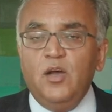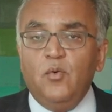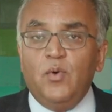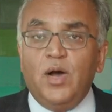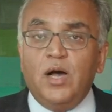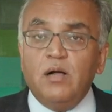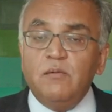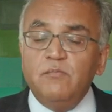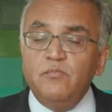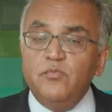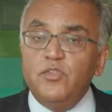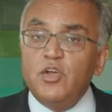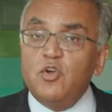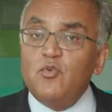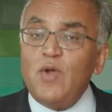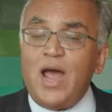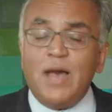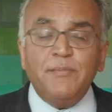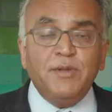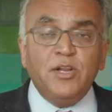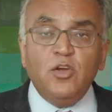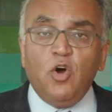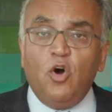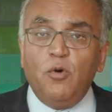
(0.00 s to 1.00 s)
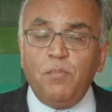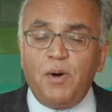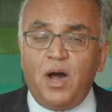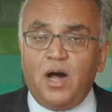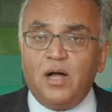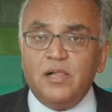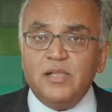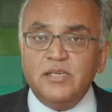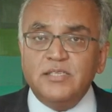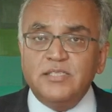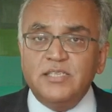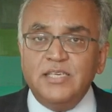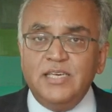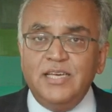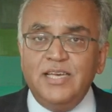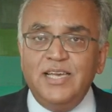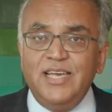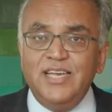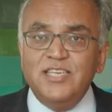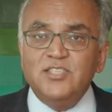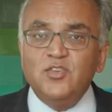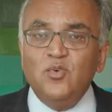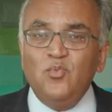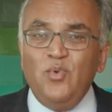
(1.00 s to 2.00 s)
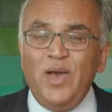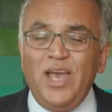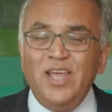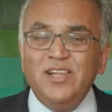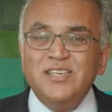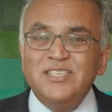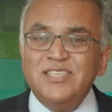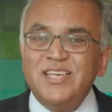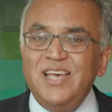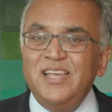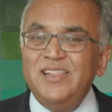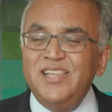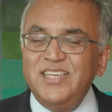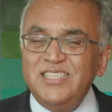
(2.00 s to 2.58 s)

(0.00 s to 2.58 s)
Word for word: Well, the grab and go policy is a way to say,